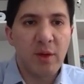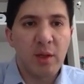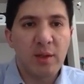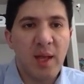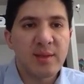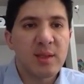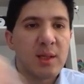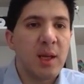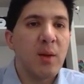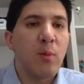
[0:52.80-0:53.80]

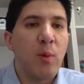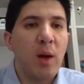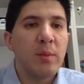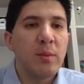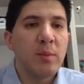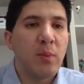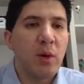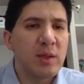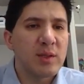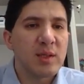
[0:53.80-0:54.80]
density
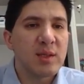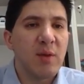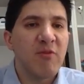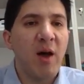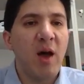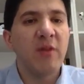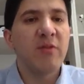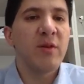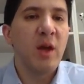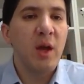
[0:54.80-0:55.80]
1.65
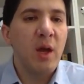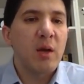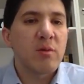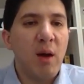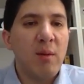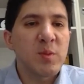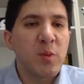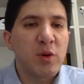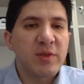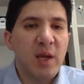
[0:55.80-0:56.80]
grams
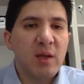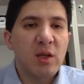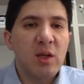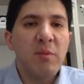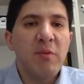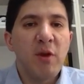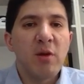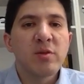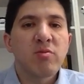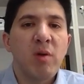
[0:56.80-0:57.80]
per second cube
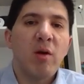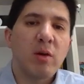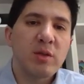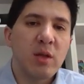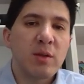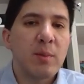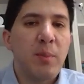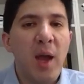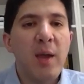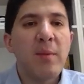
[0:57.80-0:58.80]
flows through a horizontal
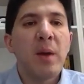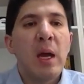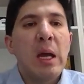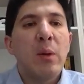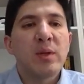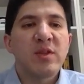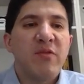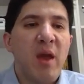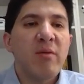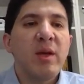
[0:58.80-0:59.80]
pipe with a
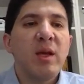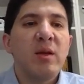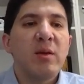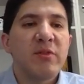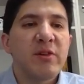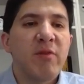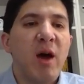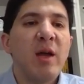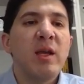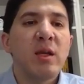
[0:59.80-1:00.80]

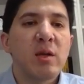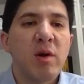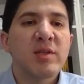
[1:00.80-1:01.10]
varying cross